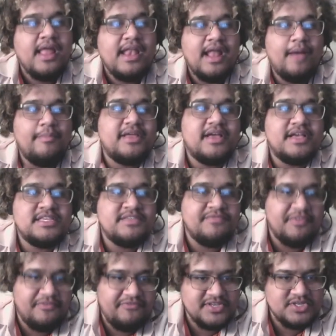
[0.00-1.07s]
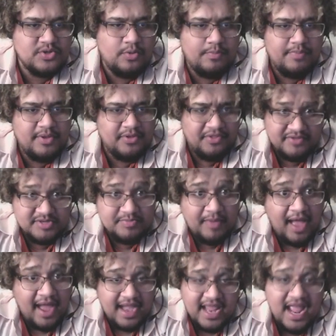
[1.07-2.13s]
Now, because of the physical build of his
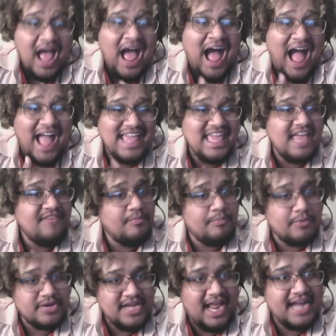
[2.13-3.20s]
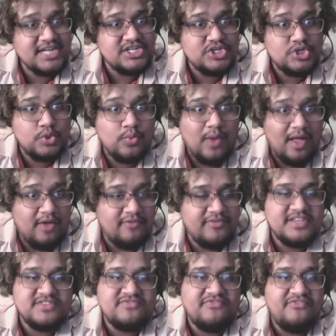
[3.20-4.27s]
body, I gave him protection 12.
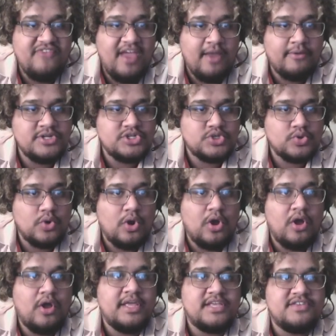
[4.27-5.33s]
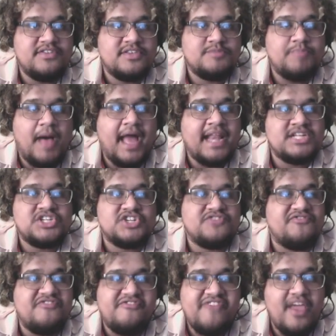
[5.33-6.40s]
He's very strong. His body is just
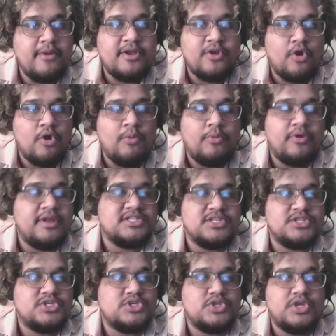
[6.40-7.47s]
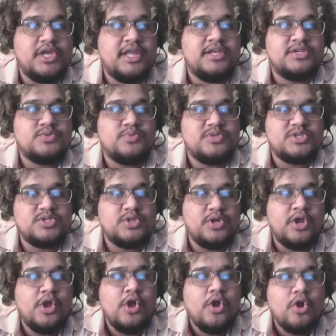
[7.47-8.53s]
very durable. It is withstood
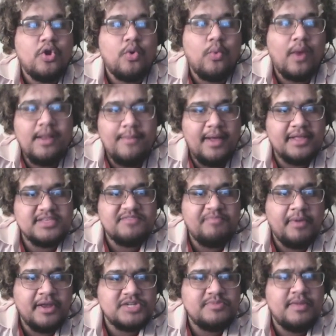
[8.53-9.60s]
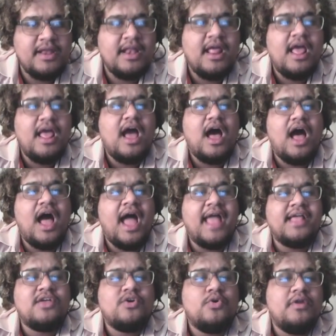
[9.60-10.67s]
great amounts of punishment. I
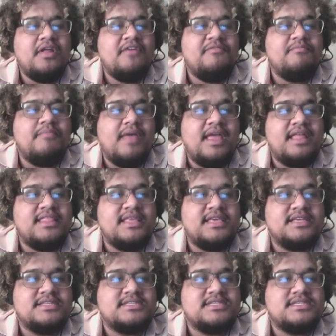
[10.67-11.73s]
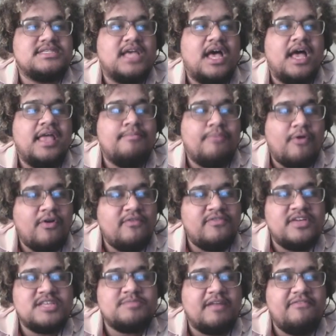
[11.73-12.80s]
could have made this
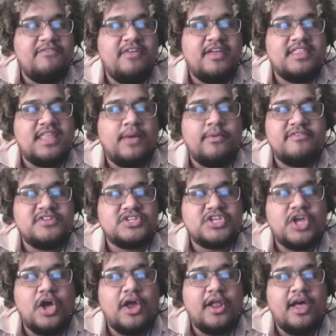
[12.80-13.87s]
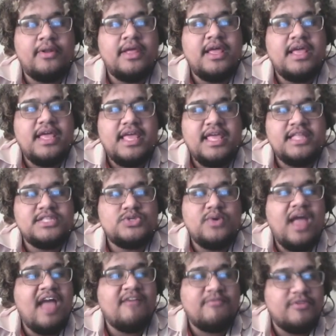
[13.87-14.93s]
impervious, but I feel like that would have just cut out into
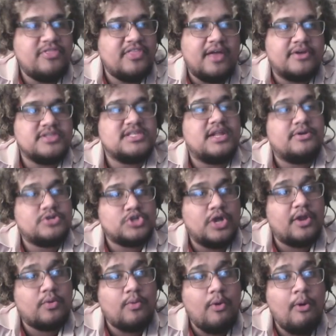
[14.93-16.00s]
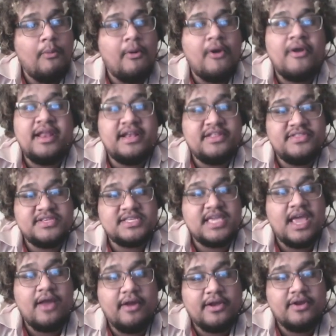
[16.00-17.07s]
everything else that I was trying to crowbar into this
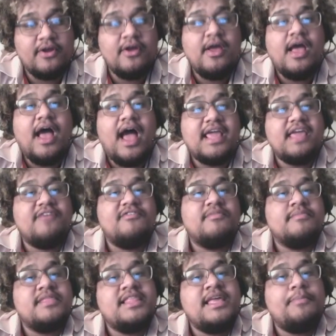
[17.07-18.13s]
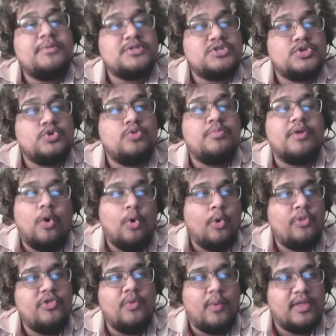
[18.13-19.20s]
character. I give him leap 2, but
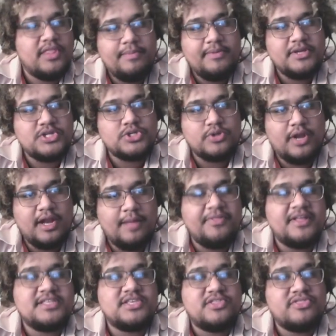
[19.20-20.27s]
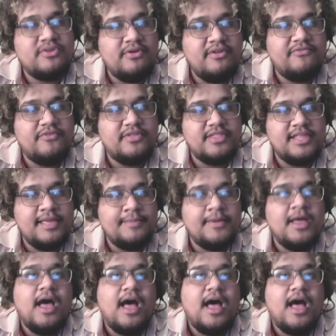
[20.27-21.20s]
only while leaping straight up. That's a 30-foot leap.